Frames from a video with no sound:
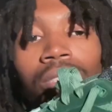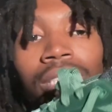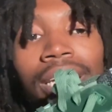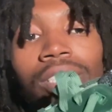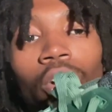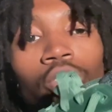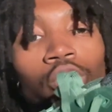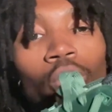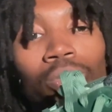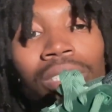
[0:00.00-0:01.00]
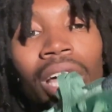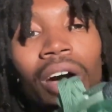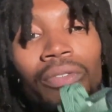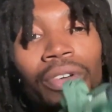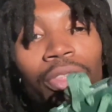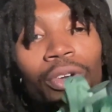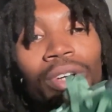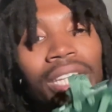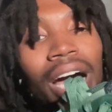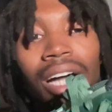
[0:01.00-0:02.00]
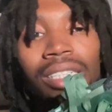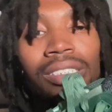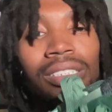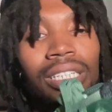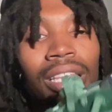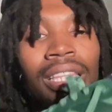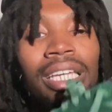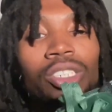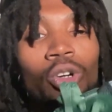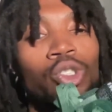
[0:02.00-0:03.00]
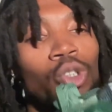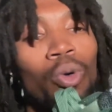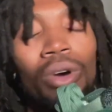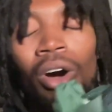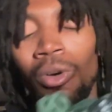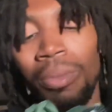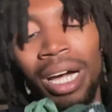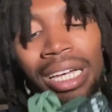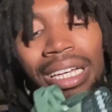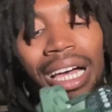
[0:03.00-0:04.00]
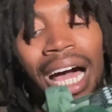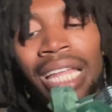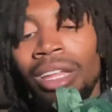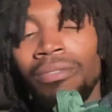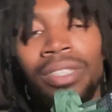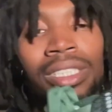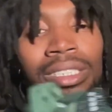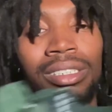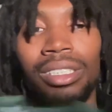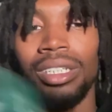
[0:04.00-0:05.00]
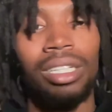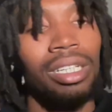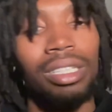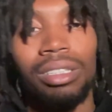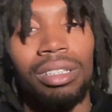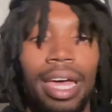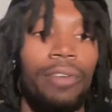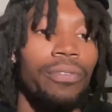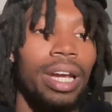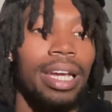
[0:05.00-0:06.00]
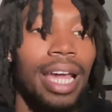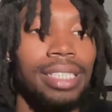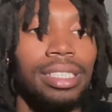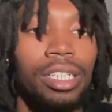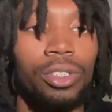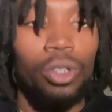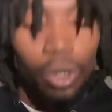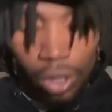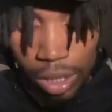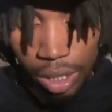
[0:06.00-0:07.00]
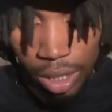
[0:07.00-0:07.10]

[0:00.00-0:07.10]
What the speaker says: These are so tough for $30. These are so, oh my, I love these. And for the next Diadora,